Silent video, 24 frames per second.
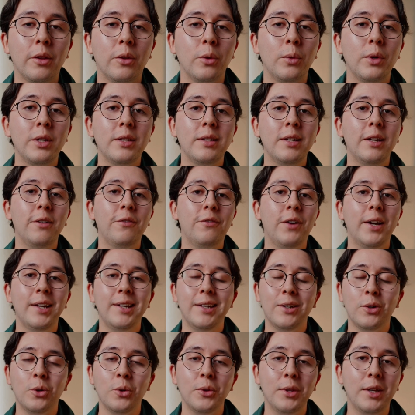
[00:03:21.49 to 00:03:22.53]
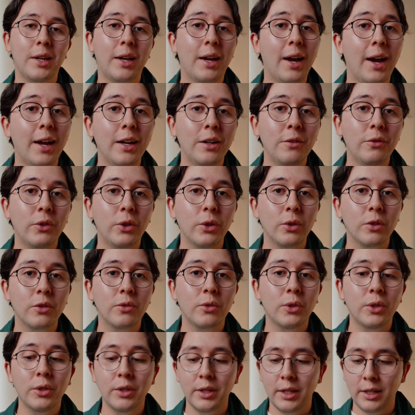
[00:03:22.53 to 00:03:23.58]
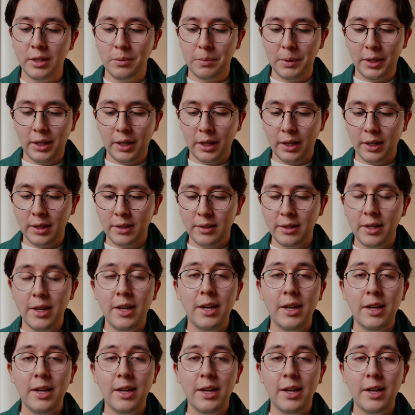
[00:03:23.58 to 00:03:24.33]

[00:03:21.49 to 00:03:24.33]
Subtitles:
the reason I find it only kind of useful is because